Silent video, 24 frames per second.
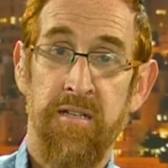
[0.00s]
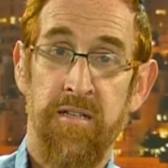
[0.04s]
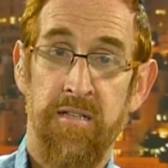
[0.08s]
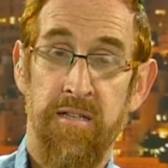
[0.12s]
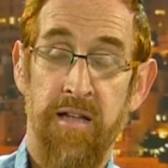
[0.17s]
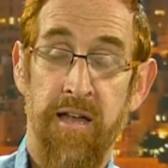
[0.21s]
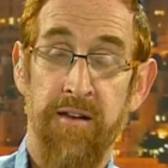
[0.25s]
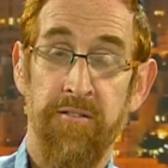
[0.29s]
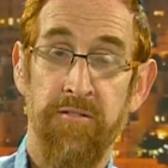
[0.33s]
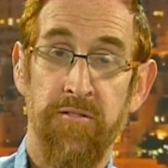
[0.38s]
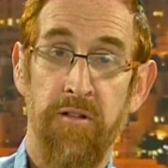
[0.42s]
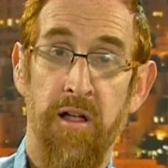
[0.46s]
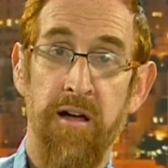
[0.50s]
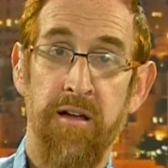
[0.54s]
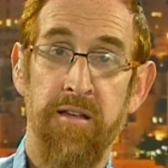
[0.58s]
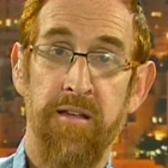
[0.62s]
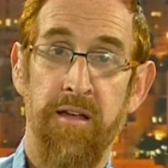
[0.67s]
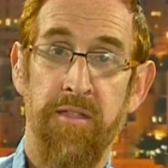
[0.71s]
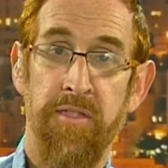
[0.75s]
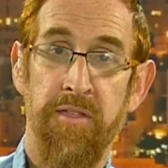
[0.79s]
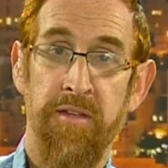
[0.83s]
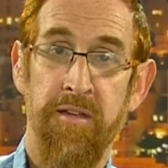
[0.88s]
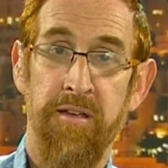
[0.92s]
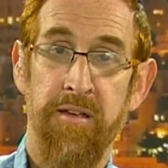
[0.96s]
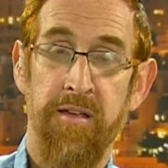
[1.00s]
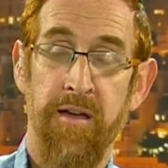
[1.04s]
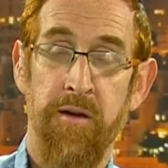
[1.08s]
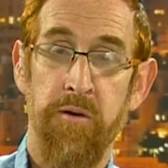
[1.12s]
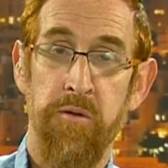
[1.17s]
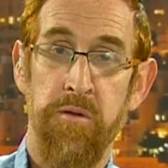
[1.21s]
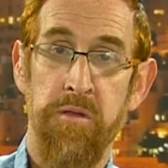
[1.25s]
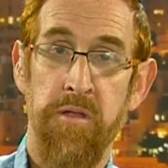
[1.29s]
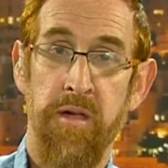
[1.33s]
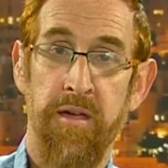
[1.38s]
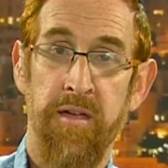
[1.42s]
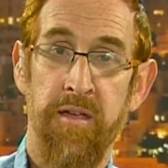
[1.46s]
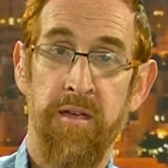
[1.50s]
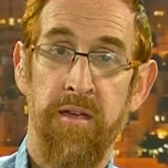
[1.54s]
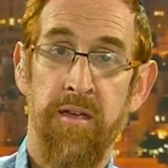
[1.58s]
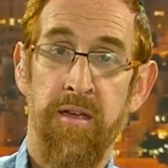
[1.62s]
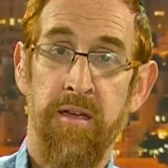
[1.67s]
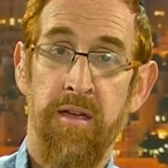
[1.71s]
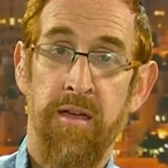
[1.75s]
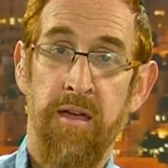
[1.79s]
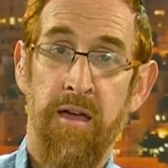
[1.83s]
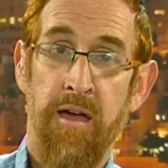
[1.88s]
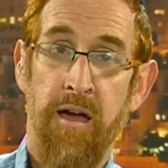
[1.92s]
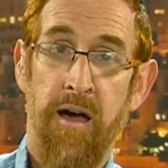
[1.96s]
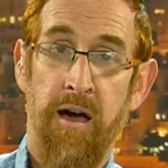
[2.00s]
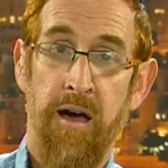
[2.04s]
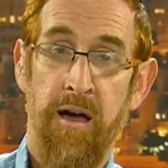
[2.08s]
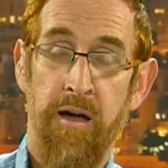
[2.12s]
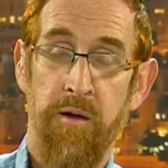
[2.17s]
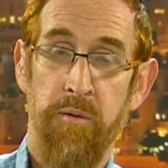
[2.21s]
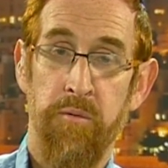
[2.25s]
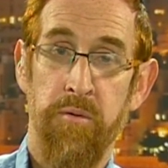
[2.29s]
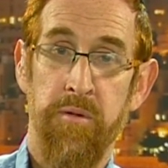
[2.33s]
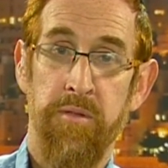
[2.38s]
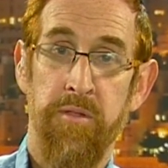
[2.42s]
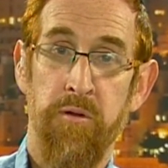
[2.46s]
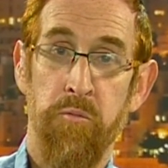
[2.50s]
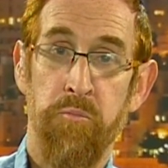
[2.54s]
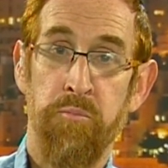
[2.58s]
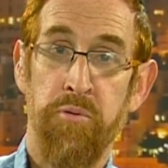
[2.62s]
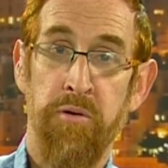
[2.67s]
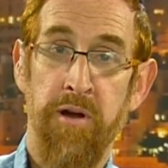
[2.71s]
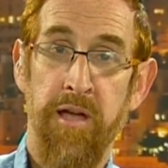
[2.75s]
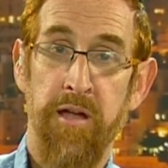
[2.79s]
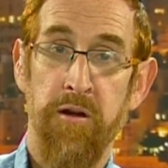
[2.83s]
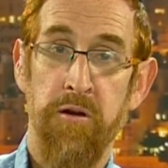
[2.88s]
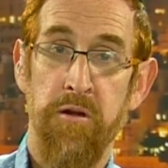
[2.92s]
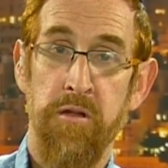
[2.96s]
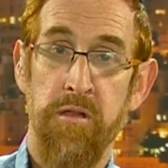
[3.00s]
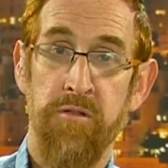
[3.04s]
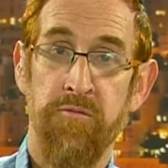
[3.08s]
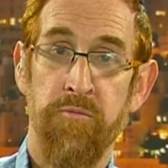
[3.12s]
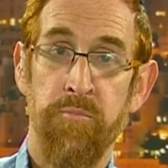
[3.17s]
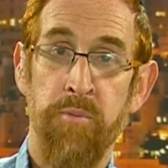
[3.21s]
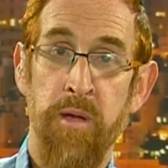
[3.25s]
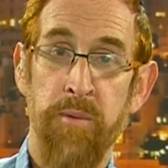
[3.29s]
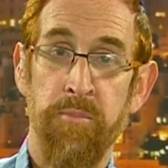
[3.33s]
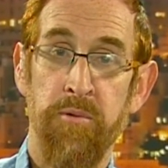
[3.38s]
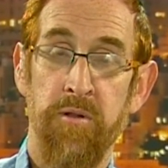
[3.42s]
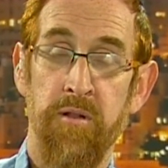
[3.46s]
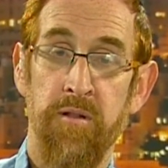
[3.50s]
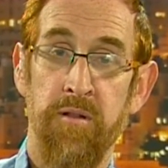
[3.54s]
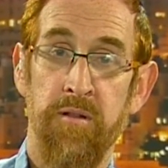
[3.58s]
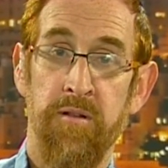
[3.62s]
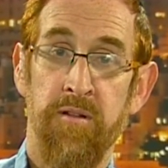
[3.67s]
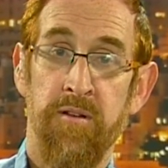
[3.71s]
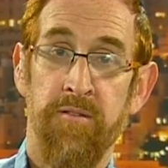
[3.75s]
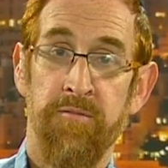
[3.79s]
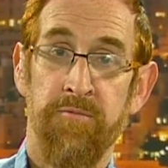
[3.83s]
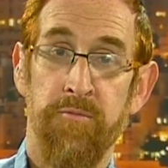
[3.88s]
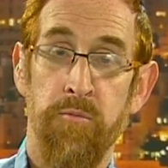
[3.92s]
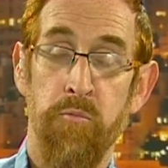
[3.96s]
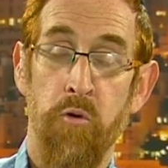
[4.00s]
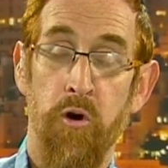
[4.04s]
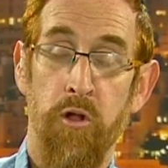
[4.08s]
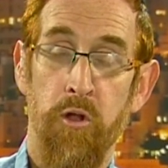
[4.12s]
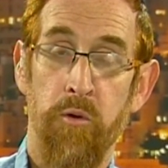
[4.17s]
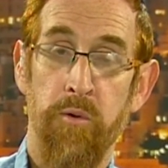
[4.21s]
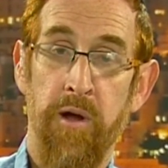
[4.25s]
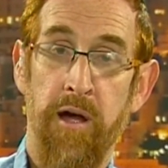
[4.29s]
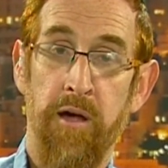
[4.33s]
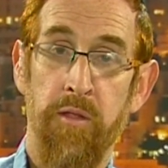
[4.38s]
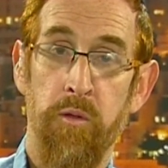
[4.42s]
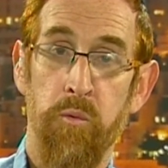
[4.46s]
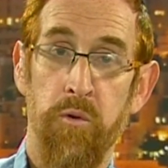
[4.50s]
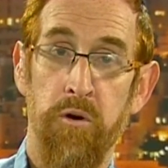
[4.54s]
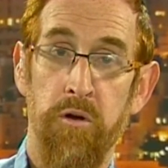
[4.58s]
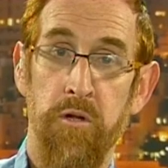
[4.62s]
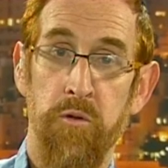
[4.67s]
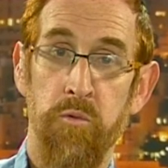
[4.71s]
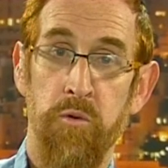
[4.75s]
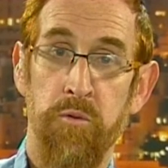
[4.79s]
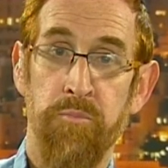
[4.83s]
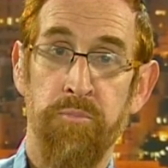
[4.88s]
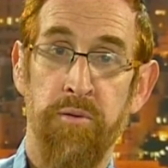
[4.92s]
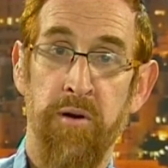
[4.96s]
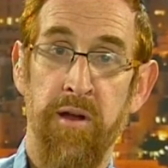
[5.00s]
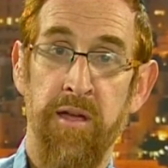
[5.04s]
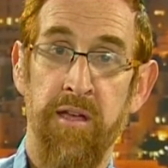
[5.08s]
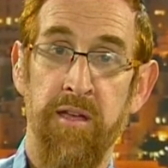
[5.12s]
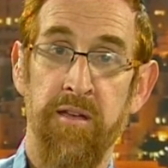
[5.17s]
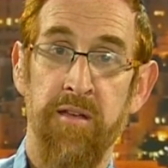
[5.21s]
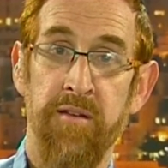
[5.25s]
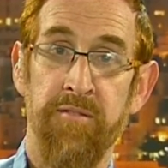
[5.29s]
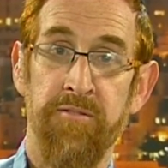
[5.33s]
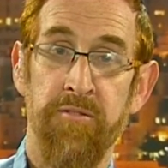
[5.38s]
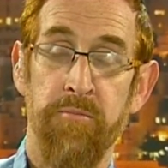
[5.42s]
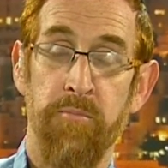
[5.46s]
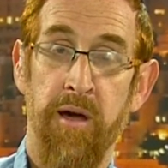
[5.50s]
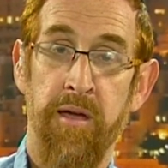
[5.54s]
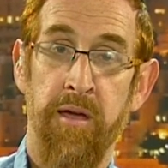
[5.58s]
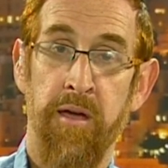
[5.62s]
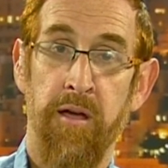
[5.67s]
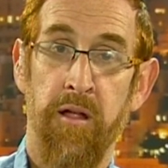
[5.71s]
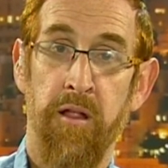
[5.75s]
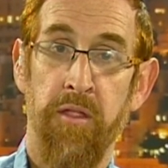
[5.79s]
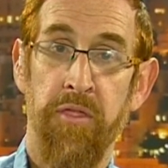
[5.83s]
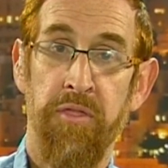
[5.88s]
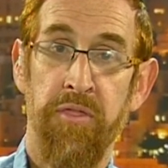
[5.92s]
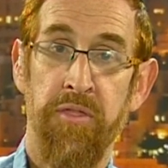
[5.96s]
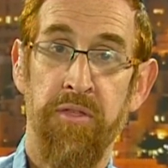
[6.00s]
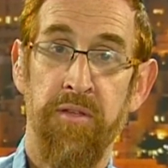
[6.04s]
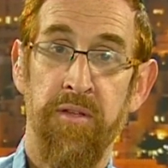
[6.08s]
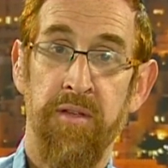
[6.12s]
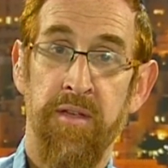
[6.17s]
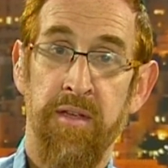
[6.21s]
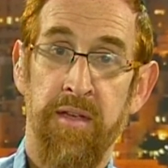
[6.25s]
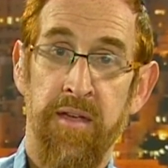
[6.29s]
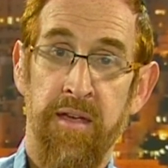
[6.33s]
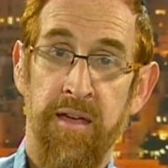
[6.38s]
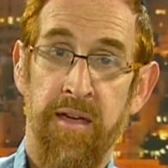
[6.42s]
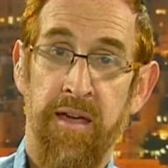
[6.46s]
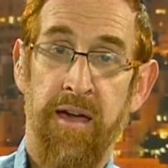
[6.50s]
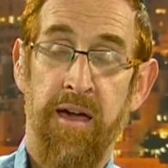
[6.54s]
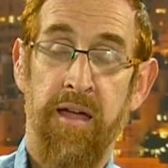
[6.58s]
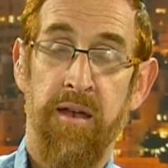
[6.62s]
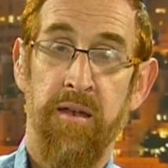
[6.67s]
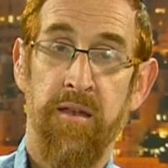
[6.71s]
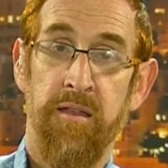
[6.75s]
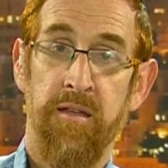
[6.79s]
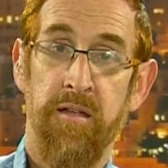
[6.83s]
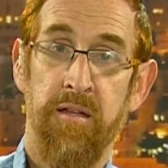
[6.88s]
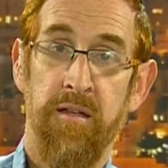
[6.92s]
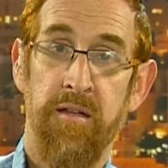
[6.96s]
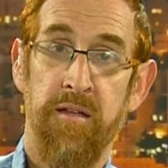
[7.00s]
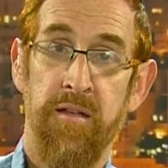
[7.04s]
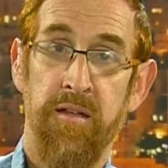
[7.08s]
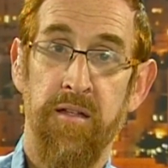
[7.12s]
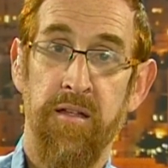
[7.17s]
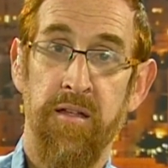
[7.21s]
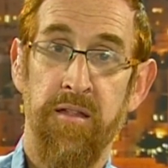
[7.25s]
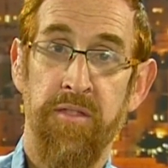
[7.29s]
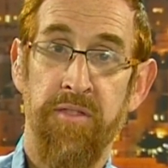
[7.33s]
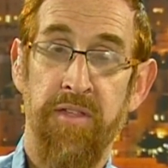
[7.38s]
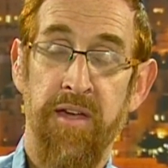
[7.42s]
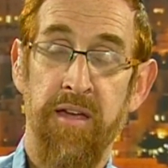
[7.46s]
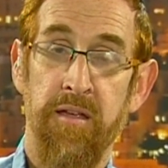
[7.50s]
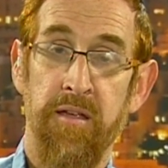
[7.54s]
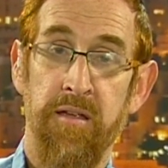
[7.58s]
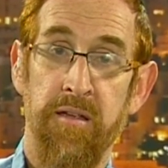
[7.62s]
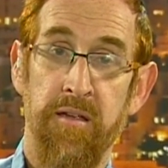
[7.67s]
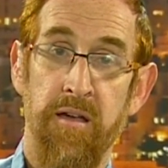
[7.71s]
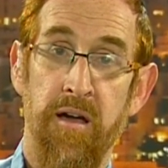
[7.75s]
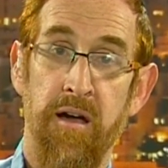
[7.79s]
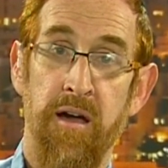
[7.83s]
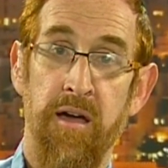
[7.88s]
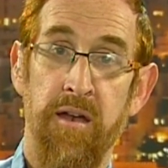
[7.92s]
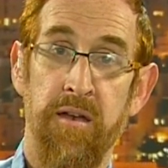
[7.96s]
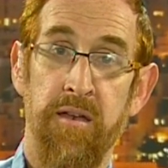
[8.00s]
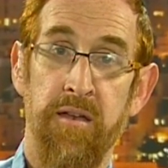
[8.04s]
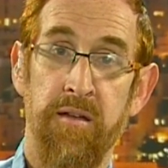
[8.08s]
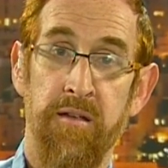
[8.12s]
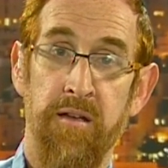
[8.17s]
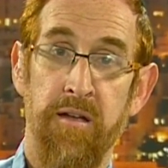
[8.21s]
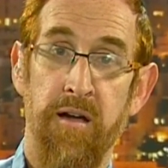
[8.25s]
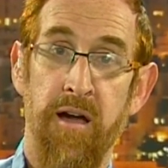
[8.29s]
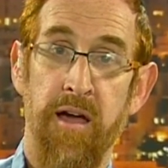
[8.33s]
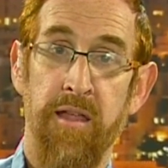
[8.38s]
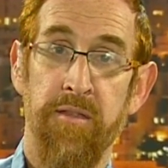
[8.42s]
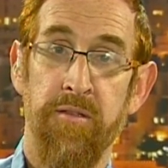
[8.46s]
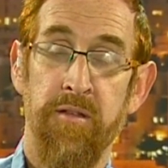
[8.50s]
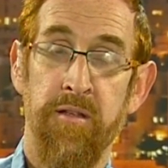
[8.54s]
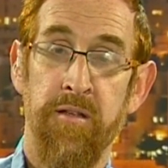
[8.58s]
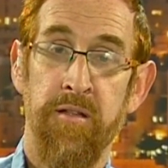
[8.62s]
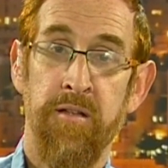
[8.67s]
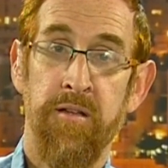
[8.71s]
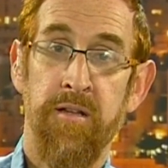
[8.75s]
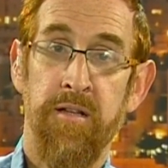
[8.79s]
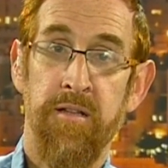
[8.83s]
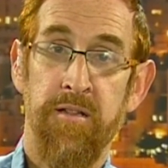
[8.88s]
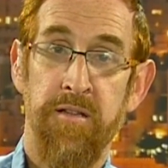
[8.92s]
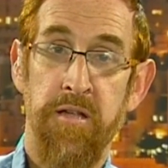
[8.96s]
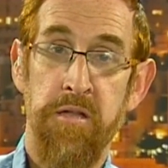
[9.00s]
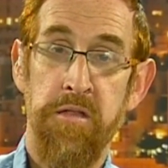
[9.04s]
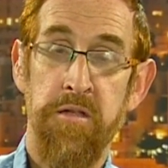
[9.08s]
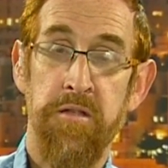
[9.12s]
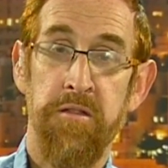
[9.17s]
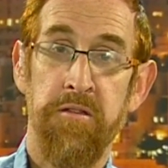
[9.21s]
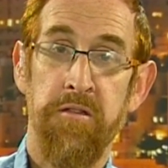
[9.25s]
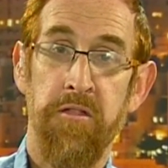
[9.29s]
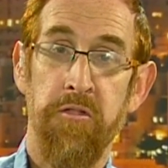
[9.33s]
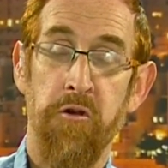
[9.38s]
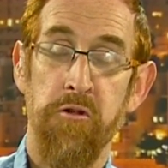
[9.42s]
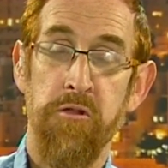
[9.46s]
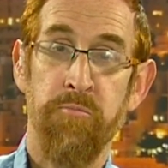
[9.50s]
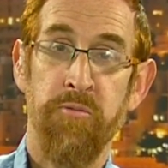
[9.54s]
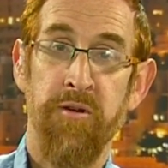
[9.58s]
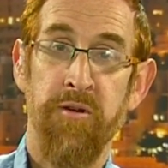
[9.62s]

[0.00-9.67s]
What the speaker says: luck. I think I would say there were prayers. People from all around the world were praying for my health, and thank God God listened to those